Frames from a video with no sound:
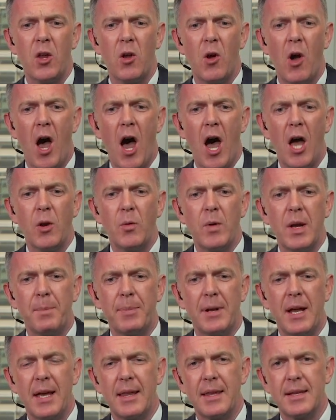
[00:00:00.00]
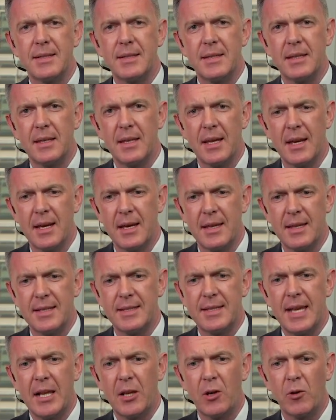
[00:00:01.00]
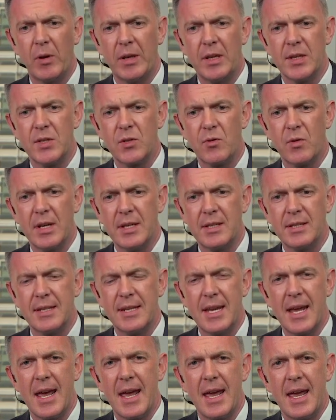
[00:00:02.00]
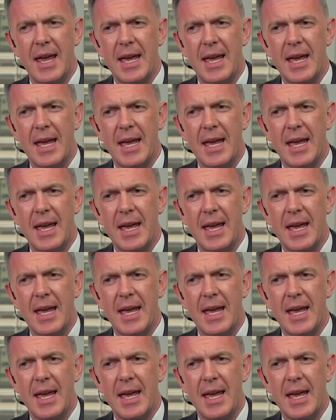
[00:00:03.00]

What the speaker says: how do we apply this in the cellular industry today?